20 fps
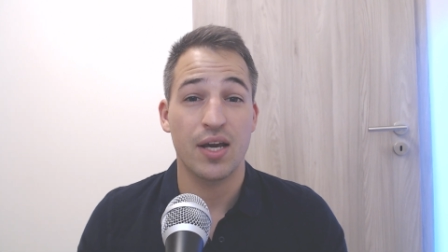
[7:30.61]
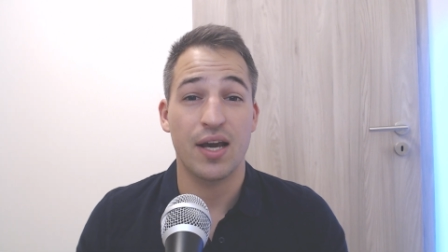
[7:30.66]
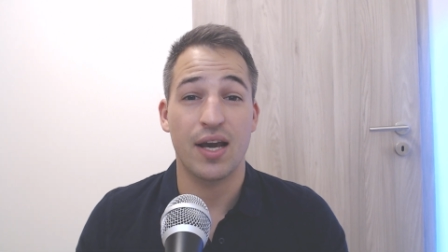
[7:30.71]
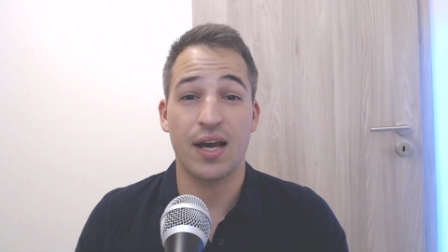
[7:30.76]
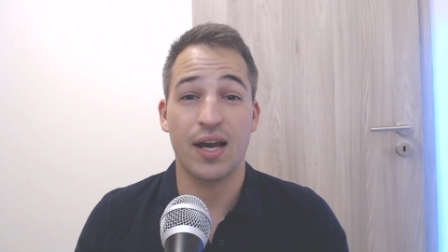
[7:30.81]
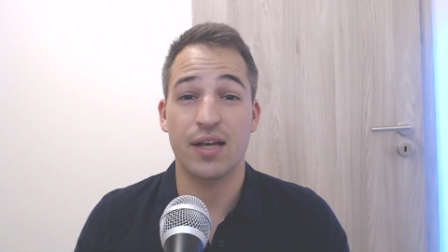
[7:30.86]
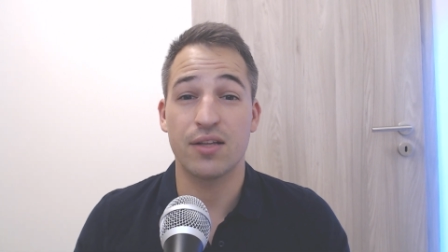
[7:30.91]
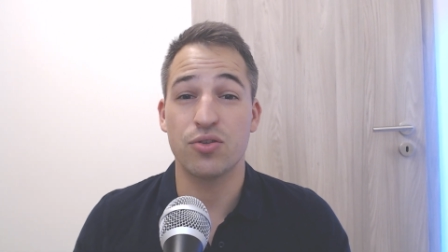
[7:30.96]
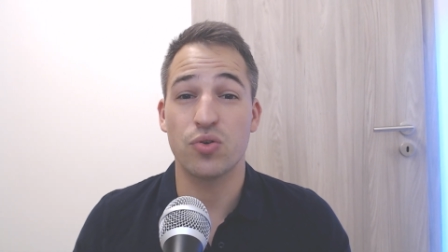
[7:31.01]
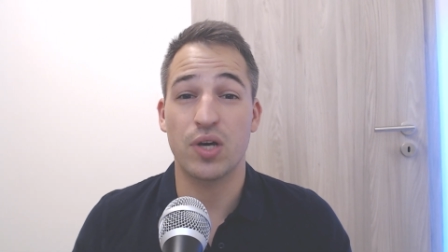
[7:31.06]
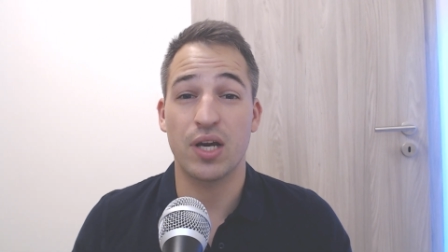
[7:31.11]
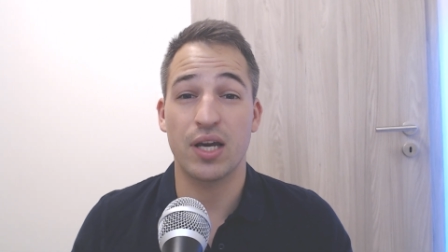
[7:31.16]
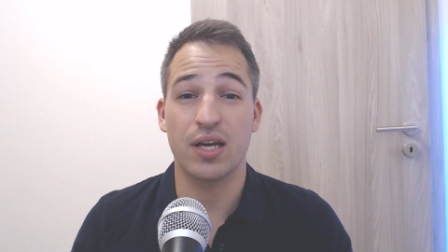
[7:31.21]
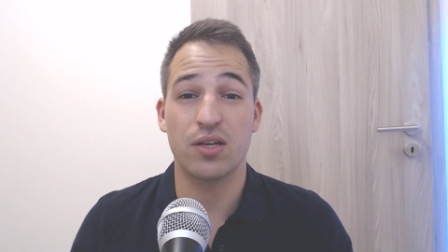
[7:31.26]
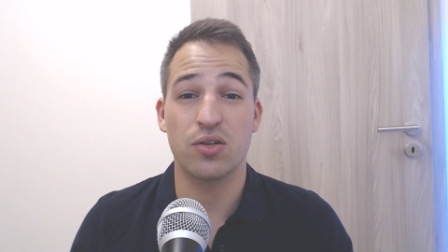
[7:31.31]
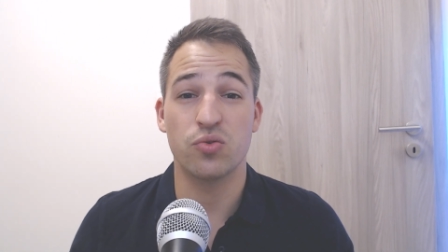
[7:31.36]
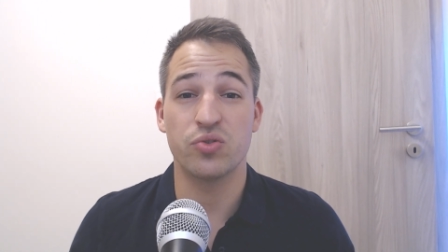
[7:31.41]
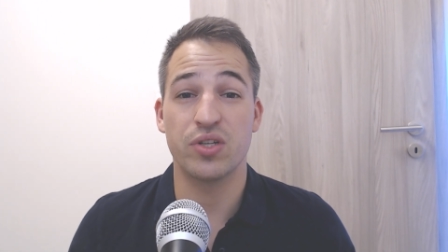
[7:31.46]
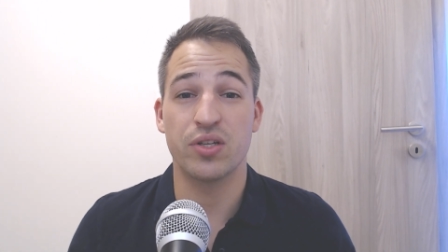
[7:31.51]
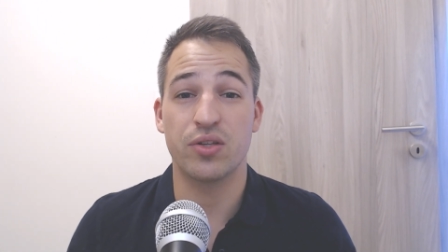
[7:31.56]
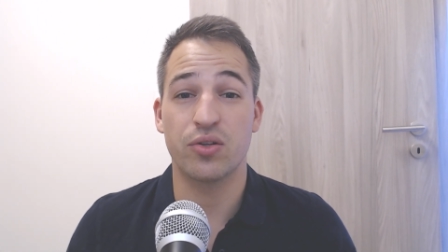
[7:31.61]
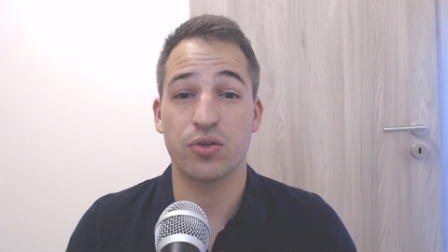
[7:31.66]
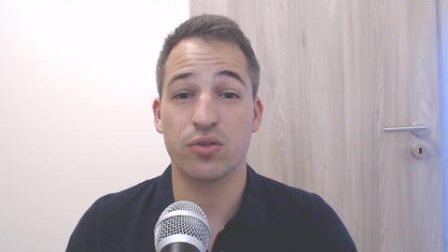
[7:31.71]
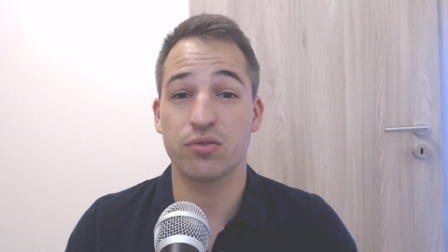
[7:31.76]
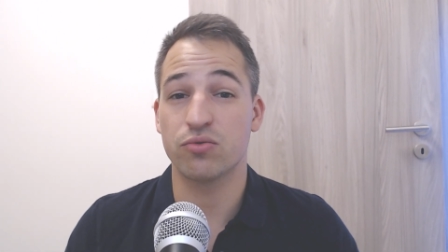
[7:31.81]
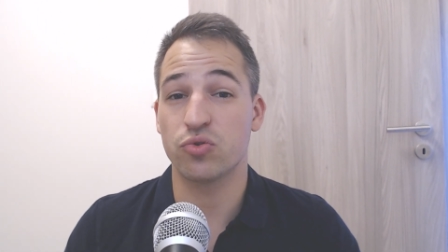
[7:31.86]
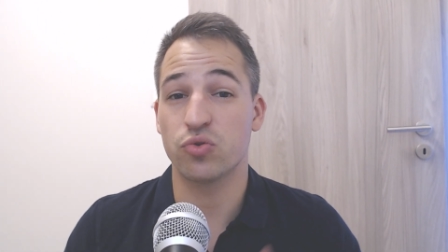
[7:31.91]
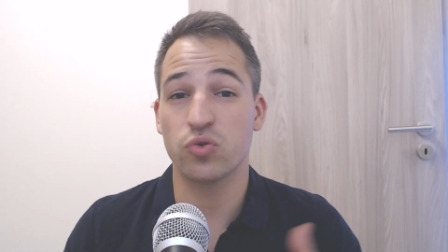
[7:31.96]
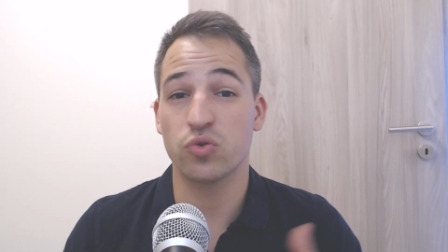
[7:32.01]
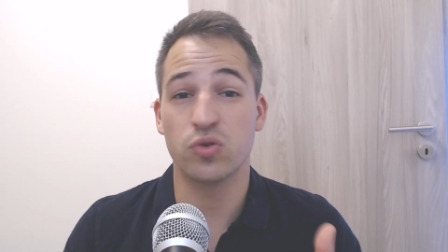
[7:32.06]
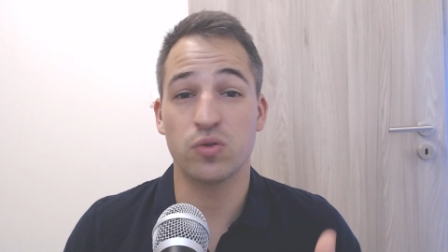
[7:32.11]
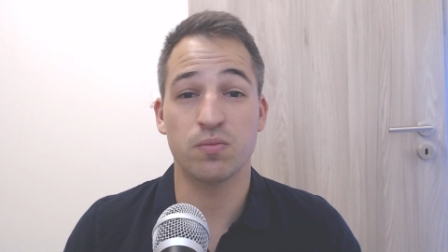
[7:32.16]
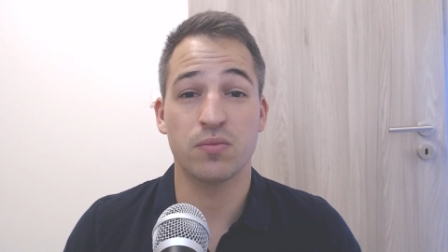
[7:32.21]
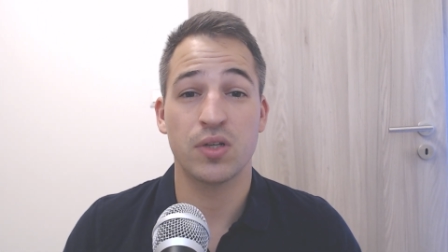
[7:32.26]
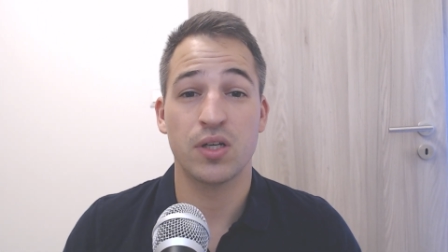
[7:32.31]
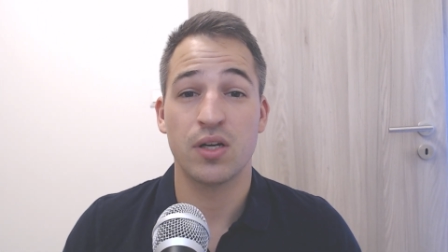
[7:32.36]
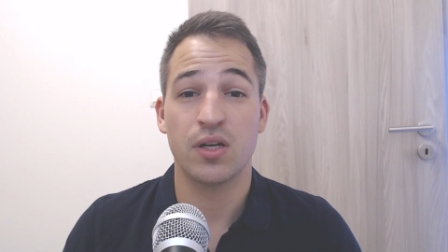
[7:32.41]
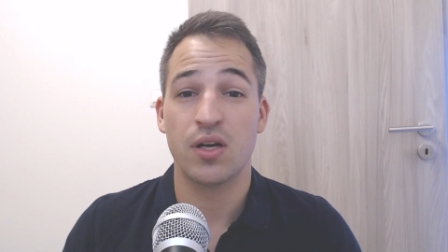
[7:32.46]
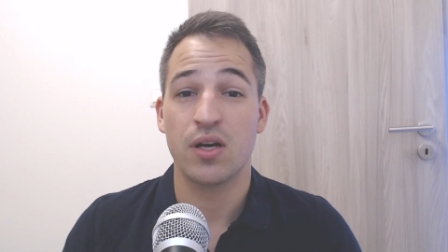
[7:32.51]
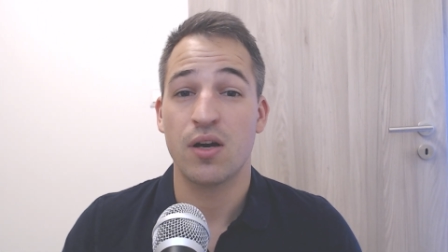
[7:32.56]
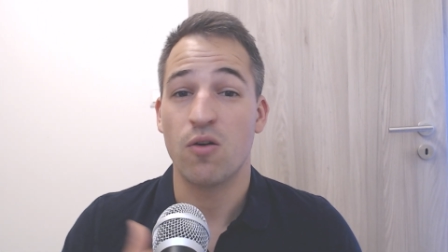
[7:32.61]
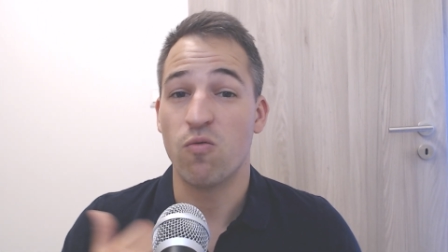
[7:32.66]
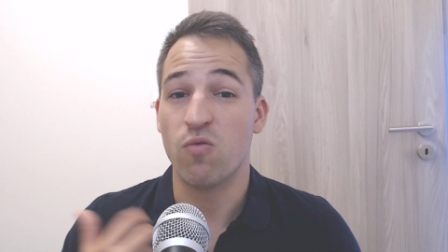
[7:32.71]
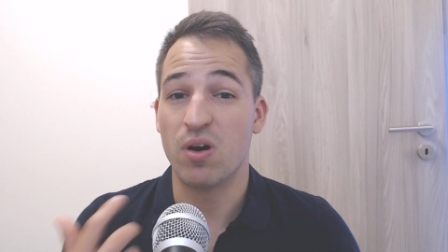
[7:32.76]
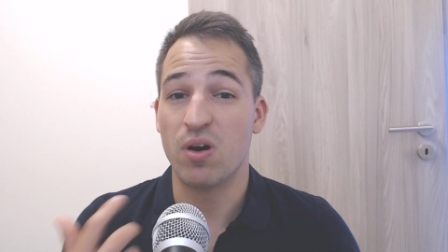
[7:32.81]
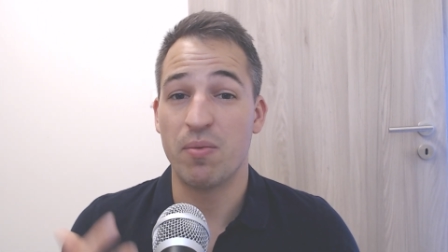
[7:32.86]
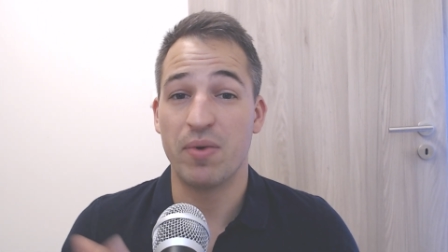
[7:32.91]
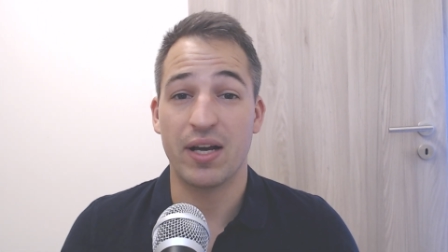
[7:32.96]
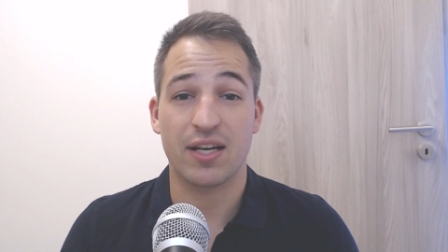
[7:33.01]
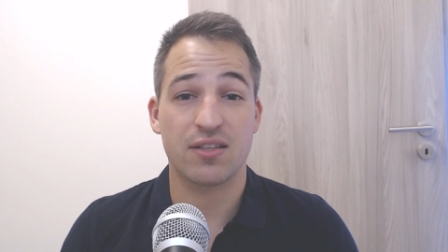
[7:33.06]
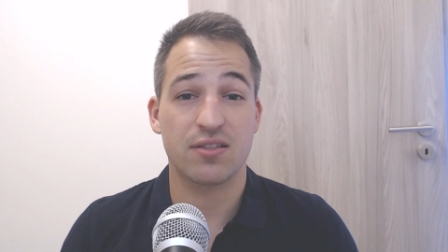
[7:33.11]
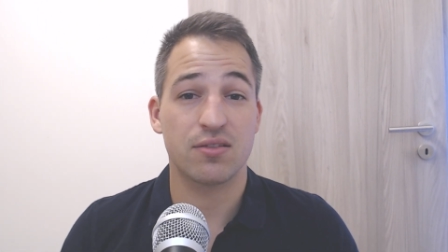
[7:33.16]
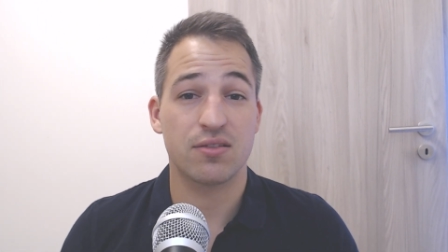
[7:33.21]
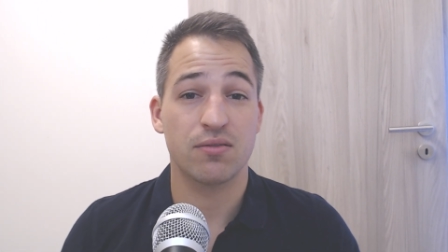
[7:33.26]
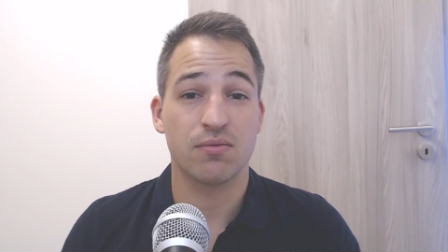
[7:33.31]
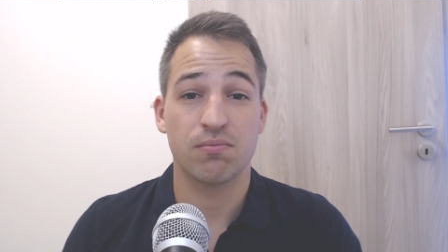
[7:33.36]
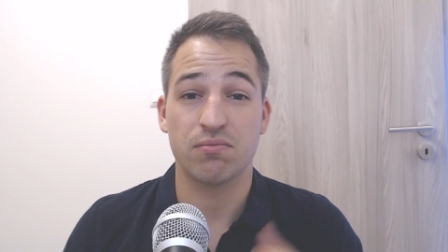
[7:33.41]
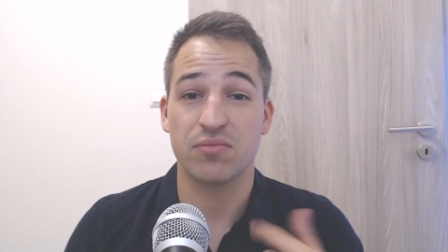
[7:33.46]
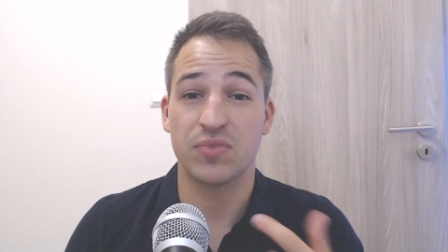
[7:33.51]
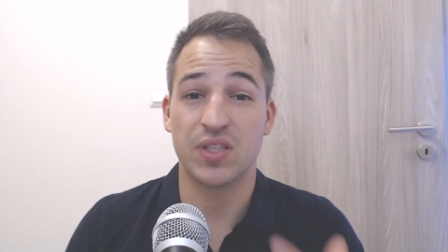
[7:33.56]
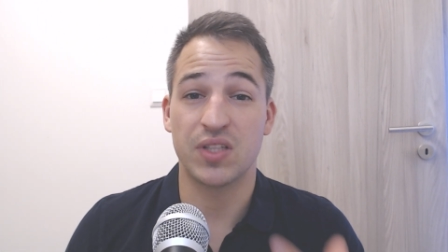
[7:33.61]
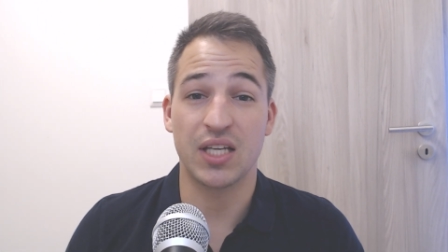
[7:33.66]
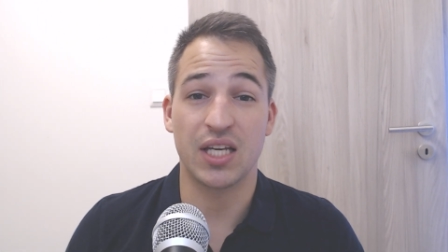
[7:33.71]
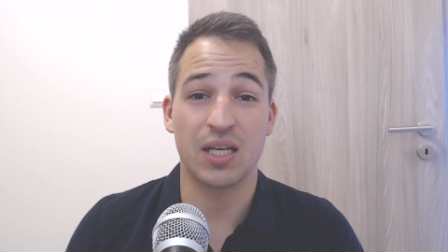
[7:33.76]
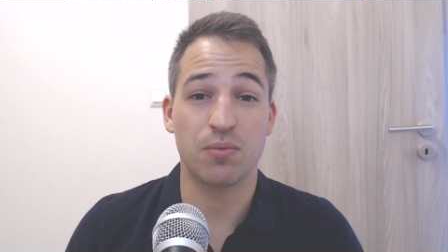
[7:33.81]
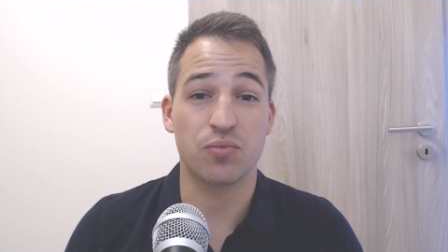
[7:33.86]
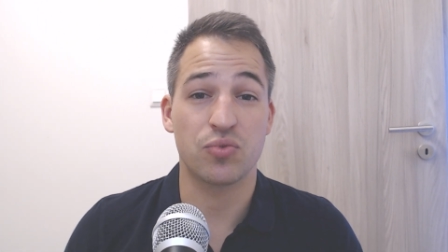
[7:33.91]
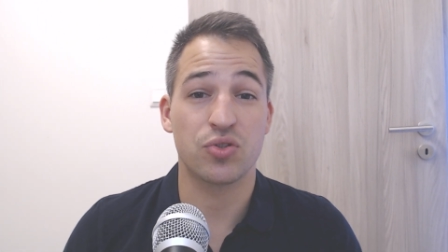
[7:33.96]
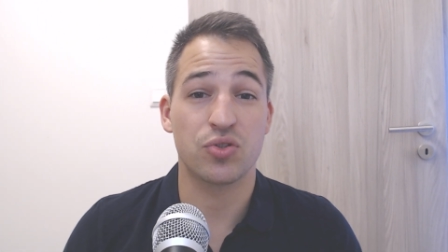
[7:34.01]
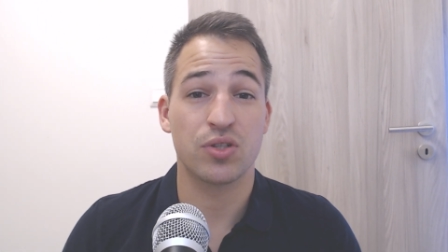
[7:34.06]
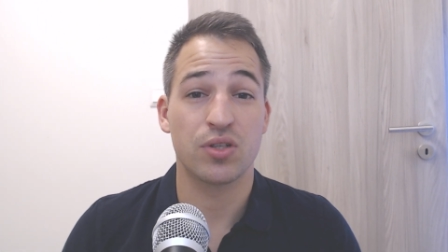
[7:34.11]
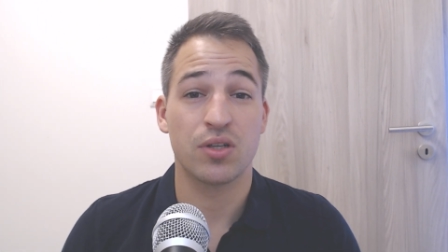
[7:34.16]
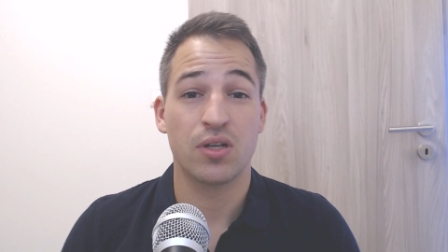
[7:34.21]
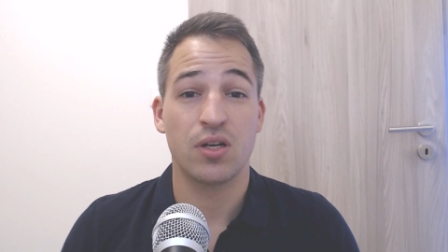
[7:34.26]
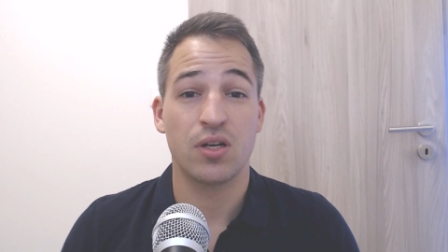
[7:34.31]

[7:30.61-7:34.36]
and you can use it on Zoom, WebEx, Teams,